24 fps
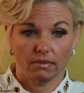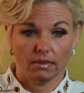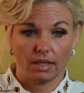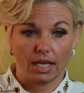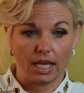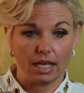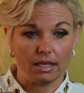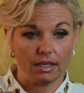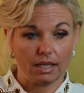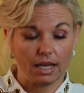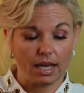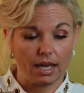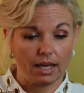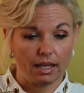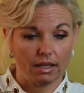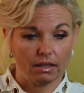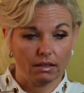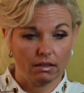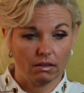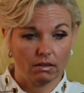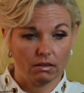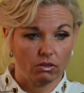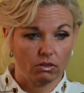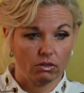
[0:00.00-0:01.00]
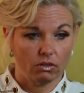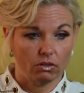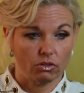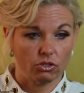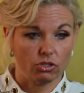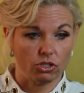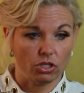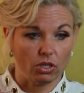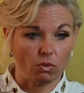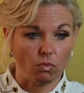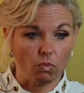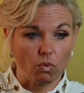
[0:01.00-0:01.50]
And yet
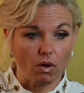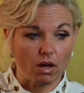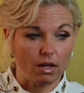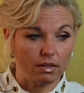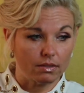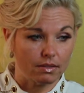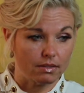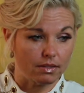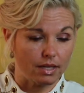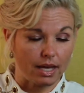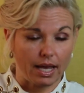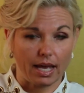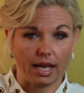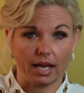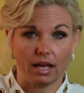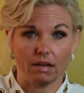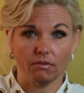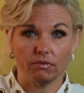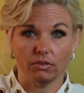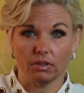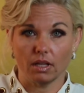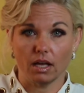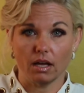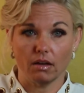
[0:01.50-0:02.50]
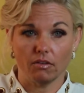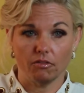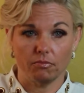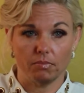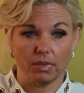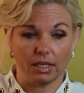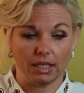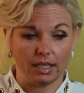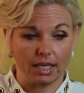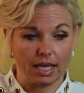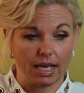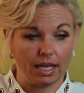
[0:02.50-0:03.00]
she wants to have love,
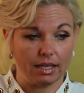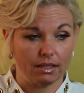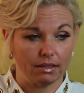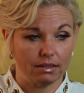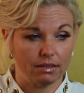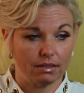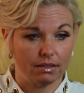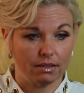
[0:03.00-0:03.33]
but yet